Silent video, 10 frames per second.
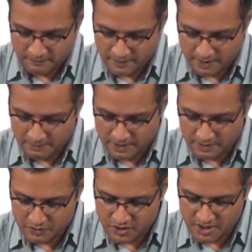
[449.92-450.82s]

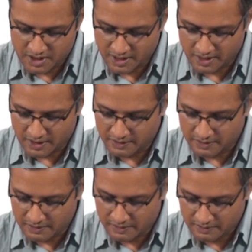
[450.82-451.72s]
Keeping g
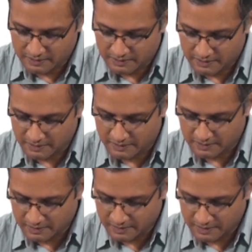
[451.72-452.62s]
and
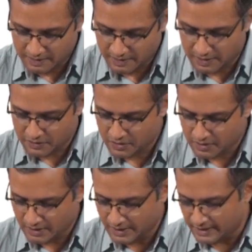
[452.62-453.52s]
h
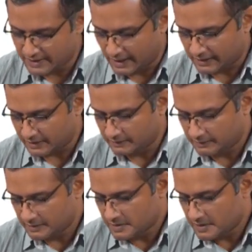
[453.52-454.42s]
intact.
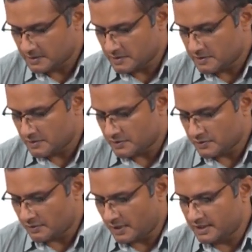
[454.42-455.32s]

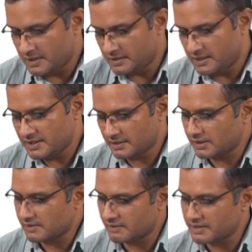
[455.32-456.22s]
So, under these
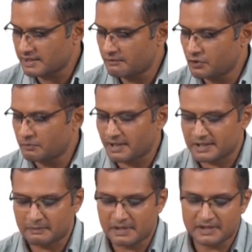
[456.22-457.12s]
constraints I want to
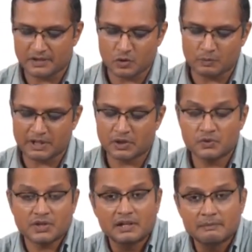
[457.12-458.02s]
maximize the entropy, and you
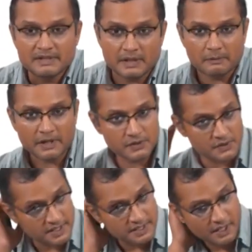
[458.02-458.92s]
shall be surprised
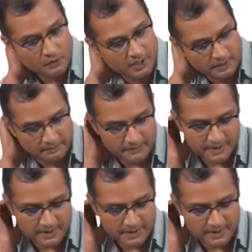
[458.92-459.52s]
to see the outcome.